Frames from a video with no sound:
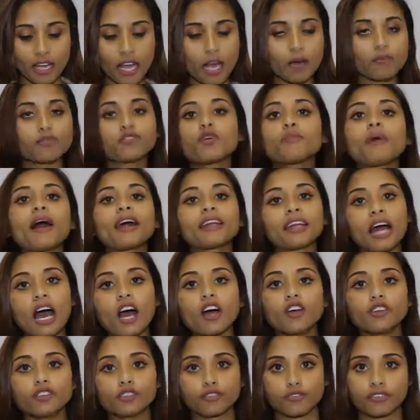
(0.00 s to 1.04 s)
I'm sure by
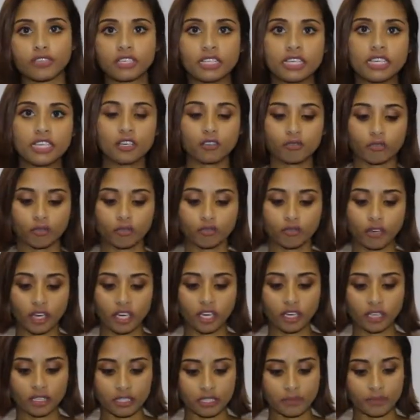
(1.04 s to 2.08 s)
now you've seen it already
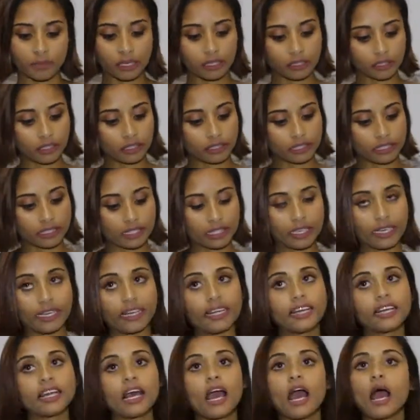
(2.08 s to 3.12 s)
because I'm a little
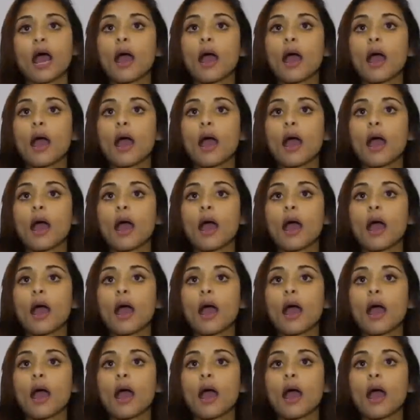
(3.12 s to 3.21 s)
delayed.